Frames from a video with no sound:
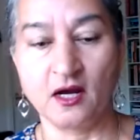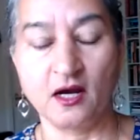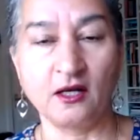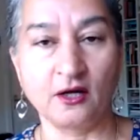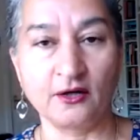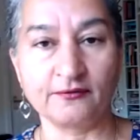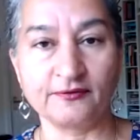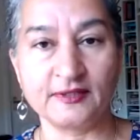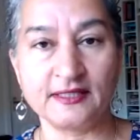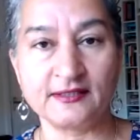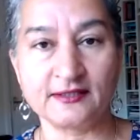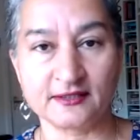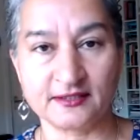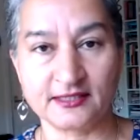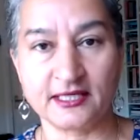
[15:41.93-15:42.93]
a lot of
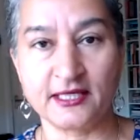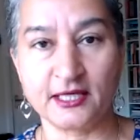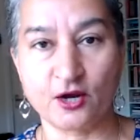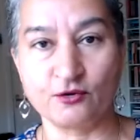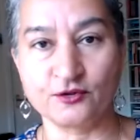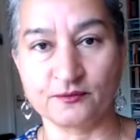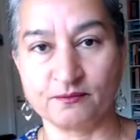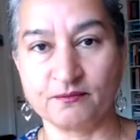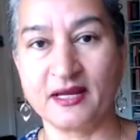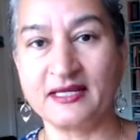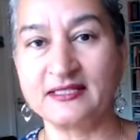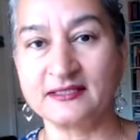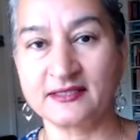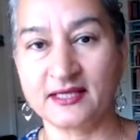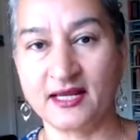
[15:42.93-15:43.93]
these CEOs may
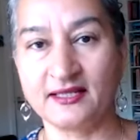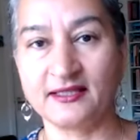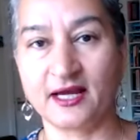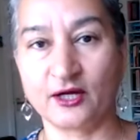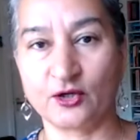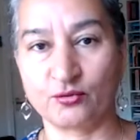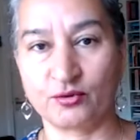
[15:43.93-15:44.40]
say that